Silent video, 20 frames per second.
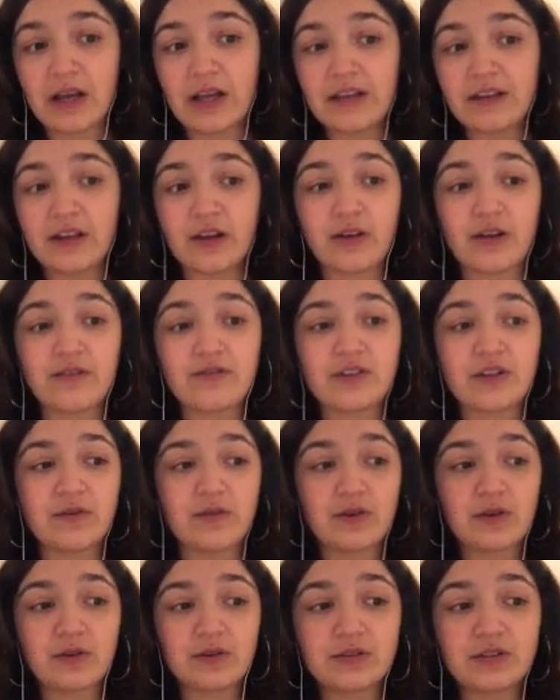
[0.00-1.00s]
They'll have
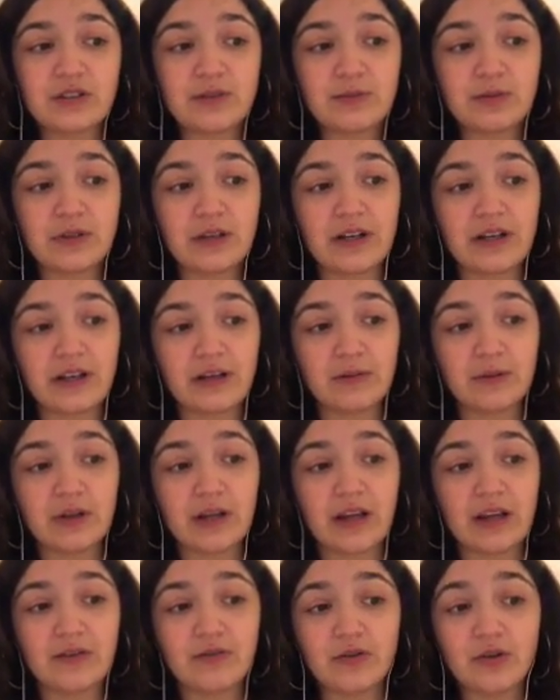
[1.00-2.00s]
difficulty planning
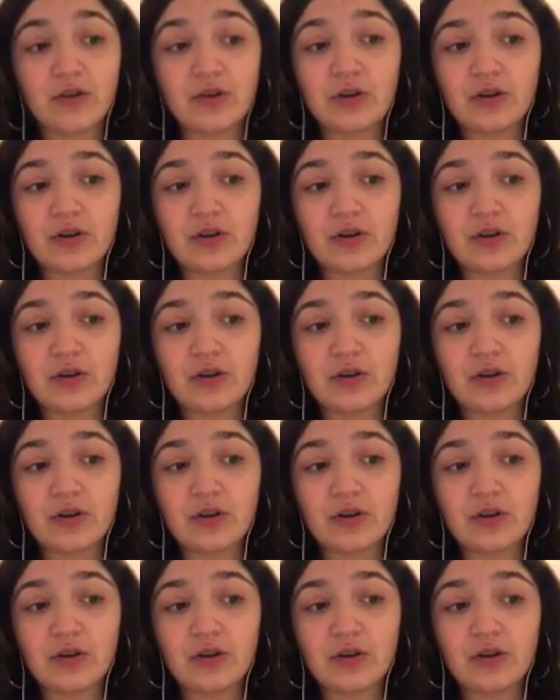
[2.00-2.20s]
behavior